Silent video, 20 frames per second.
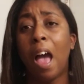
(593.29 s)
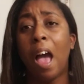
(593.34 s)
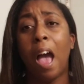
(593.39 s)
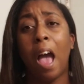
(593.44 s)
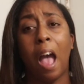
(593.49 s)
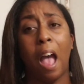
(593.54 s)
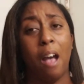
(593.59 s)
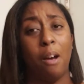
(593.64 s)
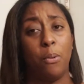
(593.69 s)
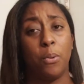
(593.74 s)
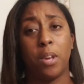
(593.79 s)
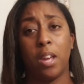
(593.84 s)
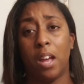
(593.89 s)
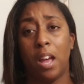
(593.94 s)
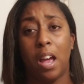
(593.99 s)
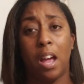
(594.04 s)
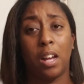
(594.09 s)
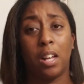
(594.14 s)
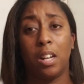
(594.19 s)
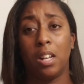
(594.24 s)
I don't care
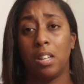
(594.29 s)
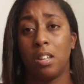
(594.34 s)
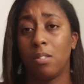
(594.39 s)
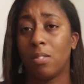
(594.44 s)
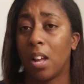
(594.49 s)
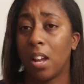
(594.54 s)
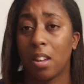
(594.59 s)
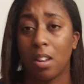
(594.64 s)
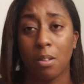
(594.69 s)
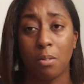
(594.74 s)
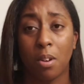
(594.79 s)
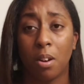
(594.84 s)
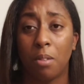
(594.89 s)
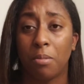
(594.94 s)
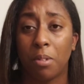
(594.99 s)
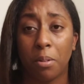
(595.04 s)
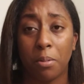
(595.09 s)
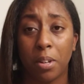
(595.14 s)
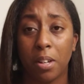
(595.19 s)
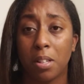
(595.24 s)
how clean you think your
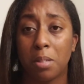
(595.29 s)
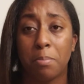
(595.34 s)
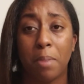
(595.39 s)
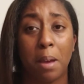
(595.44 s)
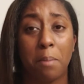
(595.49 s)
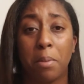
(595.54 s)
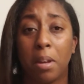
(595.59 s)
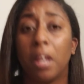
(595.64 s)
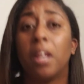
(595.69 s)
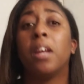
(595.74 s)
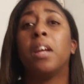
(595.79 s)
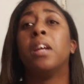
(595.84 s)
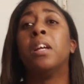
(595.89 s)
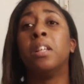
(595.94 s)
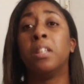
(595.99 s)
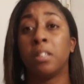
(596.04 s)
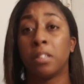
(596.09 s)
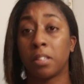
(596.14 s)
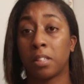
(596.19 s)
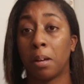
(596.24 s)
cocoa is, baby.
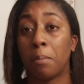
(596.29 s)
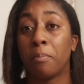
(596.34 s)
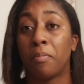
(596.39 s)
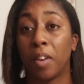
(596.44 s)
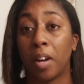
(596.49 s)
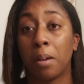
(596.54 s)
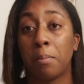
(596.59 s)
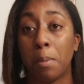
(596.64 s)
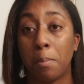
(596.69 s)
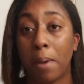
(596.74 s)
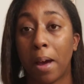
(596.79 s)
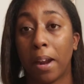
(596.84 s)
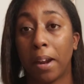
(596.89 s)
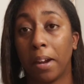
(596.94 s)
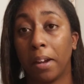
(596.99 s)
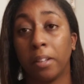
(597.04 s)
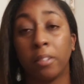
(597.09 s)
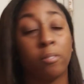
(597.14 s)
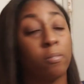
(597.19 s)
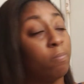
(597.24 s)
Something to come up out of there.
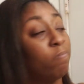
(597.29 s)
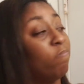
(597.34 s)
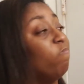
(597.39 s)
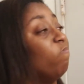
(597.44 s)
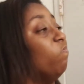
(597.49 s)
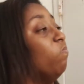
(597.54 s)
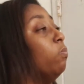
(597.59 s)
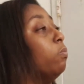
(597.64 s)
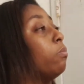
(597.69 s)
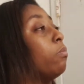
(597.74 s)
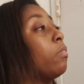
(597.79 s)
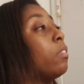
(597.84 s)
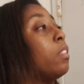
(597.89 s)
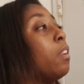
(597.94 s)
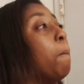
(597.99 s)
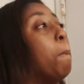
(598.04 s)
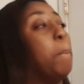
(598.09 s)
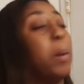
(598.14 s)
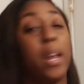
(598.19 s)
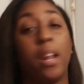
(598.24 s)

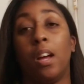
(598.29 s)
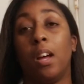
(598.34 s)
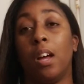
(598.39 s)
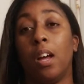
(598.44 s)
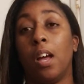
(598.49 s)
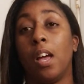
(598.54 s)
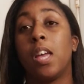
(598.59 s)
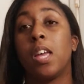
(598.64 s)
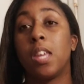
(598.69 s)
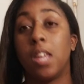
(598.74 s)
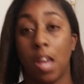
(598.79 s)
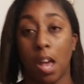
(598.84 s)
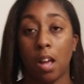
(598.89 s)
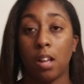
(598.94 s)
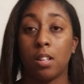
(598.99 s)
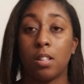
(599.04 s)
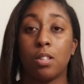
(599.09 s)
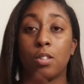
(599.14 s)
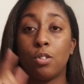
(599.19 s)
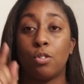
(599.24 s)
But yeah,
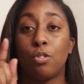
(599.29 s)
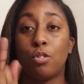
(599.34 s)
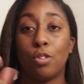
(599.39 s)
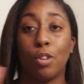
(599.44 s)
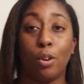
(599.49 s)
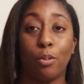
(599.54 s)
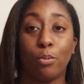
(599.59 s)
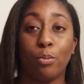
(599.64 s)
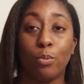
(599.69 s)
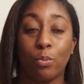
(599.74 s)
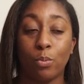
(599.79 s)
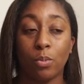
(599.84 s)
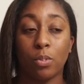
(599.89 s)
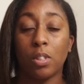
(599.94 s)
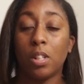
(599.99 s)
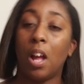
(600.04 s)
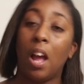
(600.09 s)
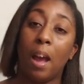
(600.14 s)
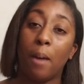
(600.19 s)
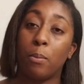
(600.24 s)
so
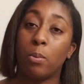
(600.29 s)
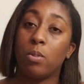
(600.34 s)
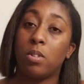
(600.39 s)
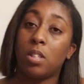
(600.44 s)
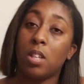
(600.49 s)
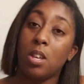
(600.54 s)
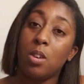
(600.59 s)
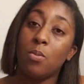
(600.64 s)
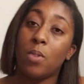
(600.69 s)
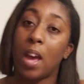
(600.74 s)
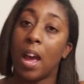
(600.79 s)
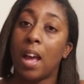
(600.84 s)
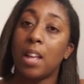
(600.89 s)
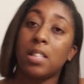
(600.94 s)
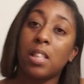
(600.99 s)
I will see you guys